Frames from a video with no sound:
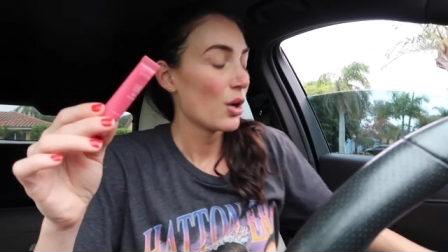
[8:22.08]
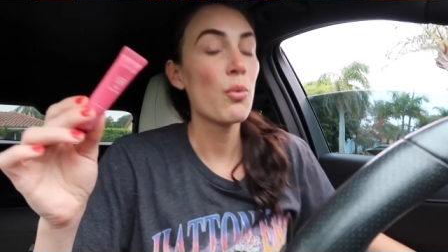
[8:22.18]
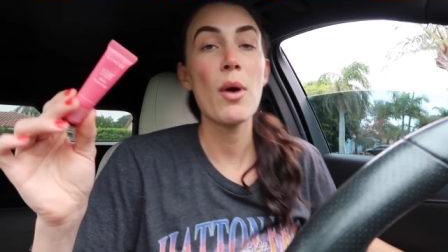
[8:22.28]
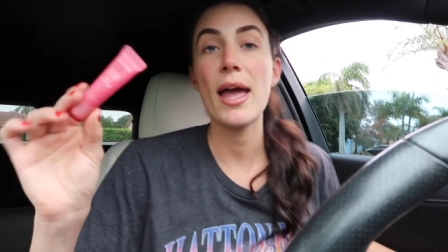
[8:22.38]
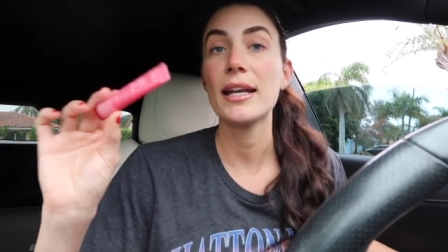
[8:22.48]

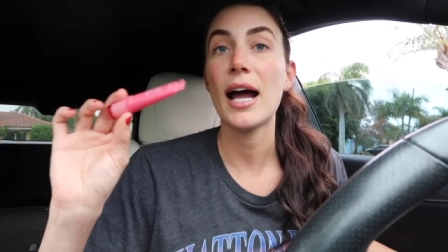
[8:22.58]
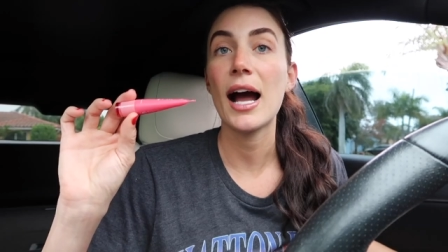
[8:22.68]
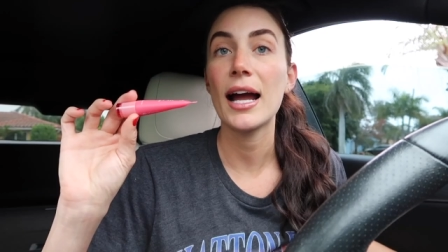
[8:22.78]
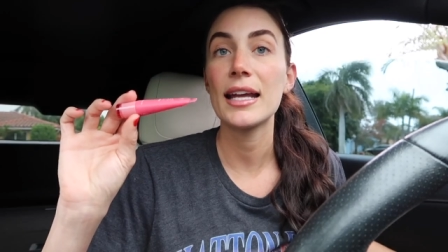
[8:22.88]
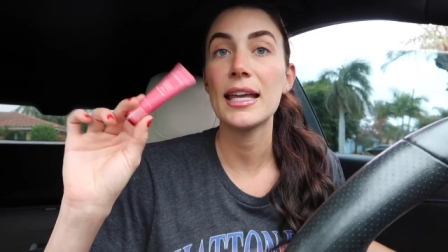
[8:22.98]
when
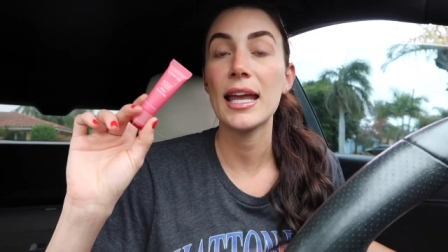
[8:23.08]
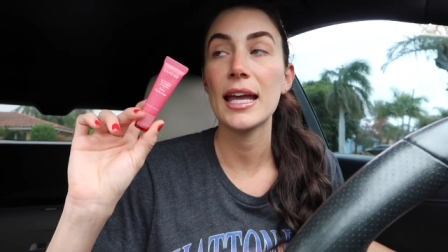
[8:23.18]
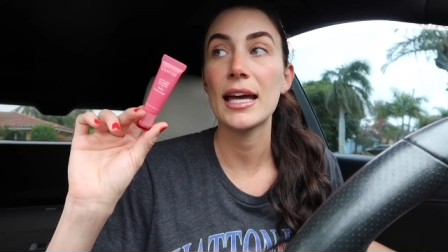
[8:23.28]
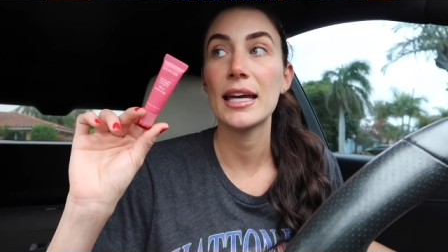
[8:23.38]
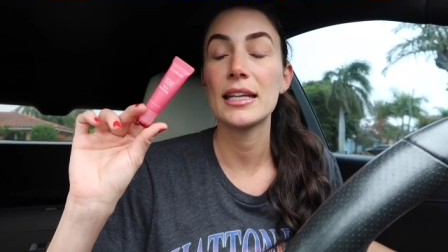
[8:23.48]
I
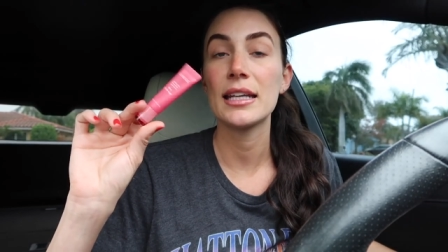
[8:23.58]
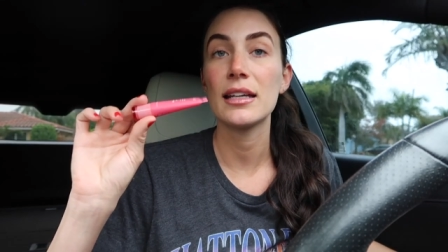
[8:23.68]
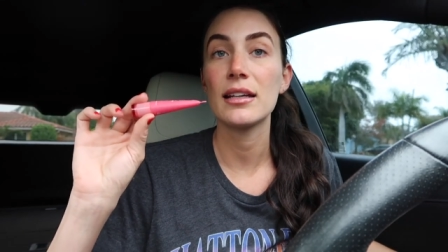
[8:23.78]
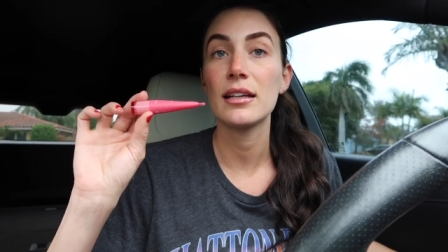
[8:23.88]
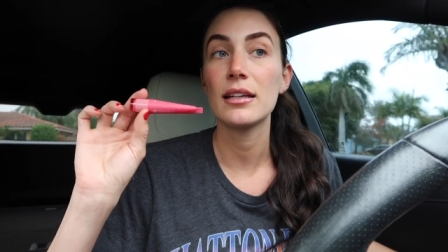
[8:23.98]

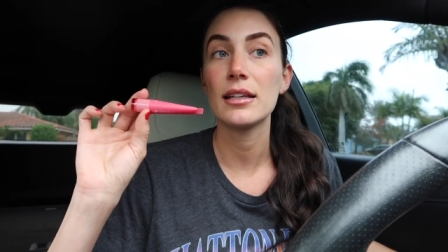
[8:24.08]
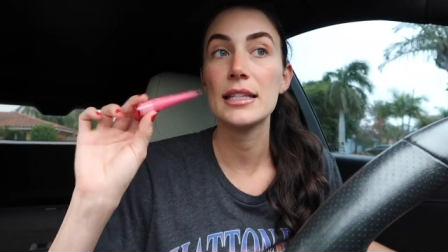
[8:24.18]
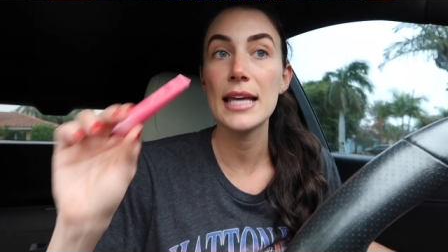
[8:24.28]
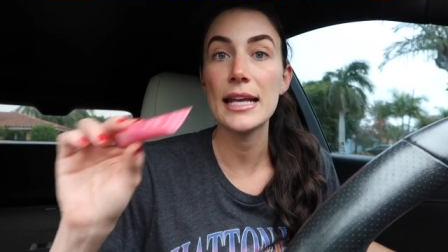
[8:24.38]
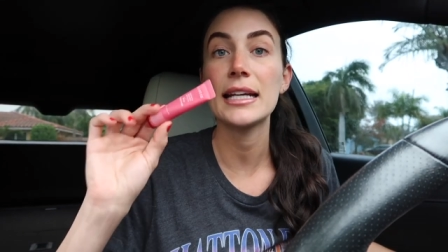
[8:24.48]
can
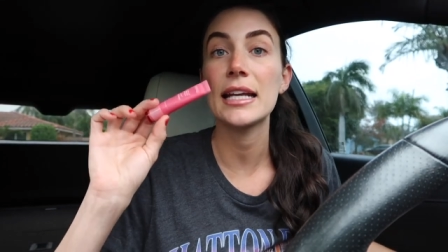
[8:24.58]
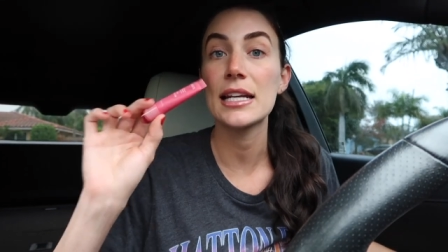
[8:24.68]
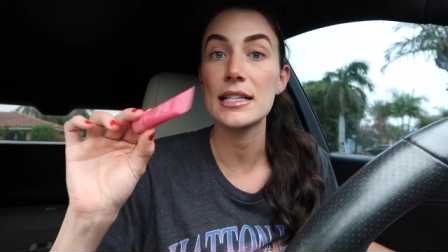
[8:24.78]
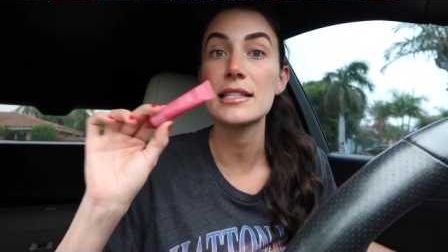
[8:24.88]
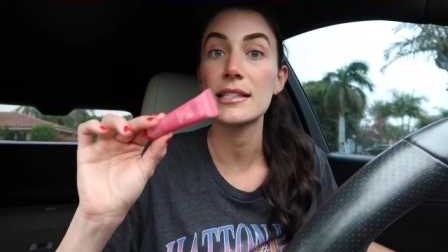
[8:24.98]
get it
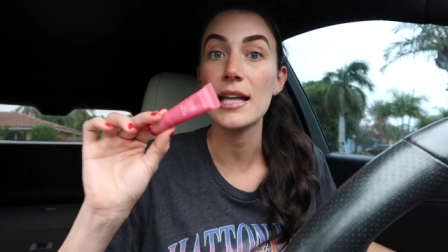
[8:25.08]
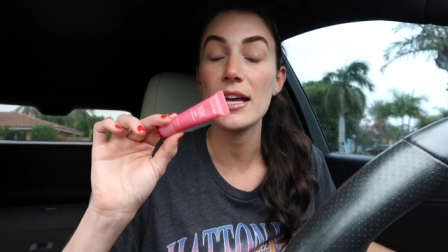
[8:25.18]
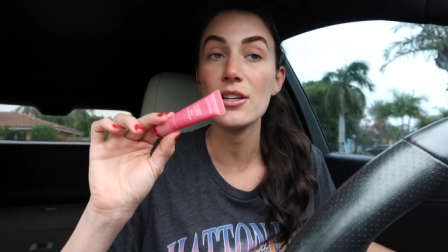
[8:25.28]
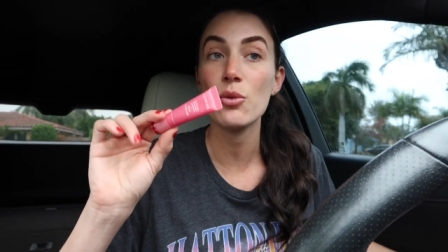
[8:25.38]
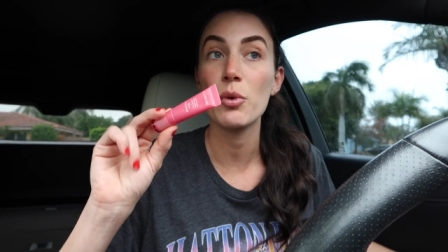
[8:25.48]
in a
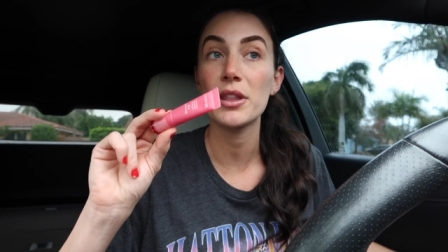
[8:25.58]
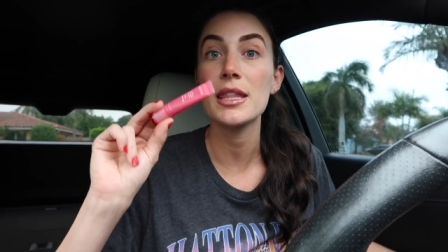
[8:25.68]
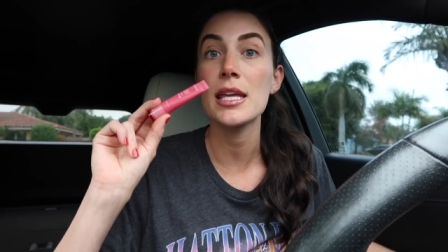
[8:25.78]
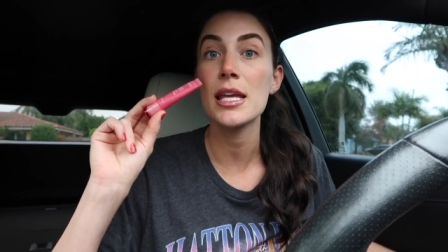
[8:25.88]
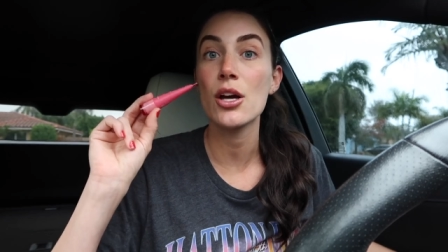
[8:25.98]
set with
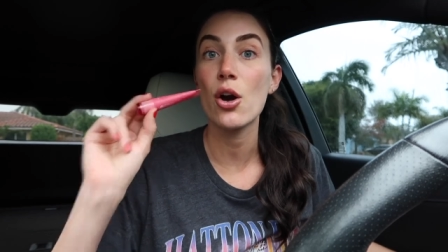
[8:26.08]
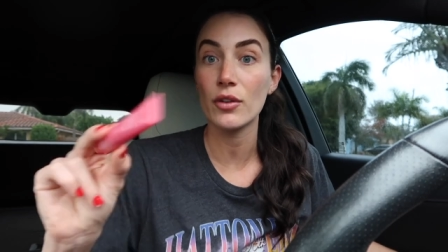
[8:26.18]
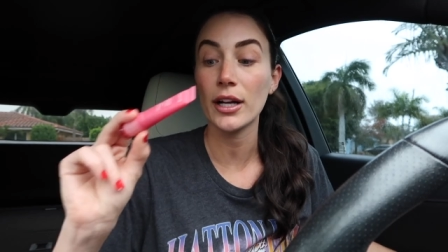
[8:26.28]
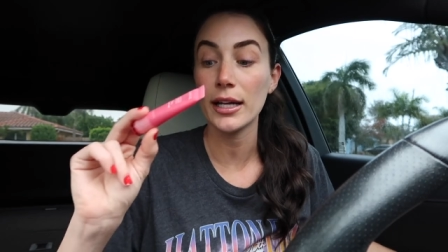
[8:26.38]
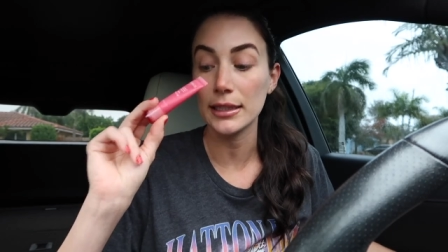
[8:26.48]
the
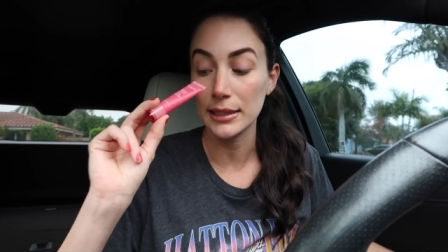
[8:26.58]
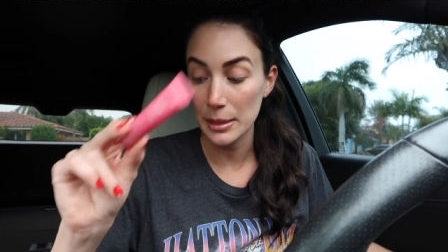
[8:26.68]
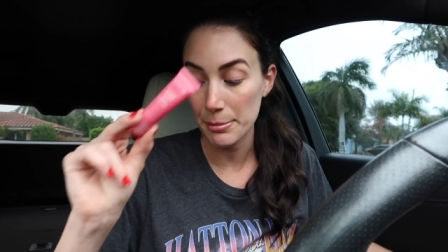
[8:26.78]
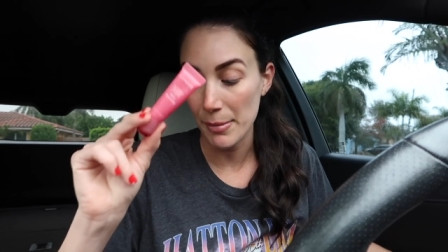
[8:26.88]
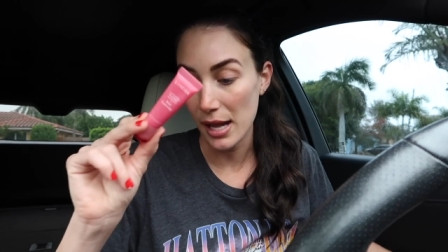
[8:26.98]
overnight
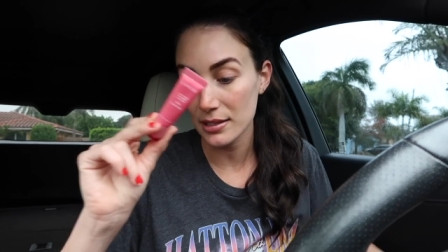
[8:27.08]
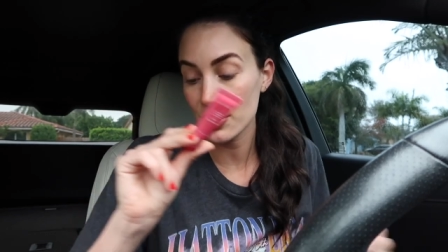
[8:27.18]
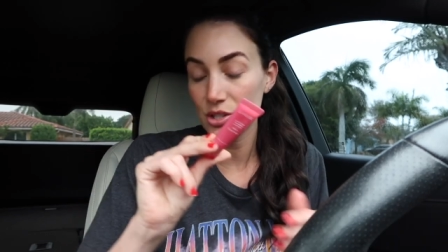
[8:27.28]
lip mask.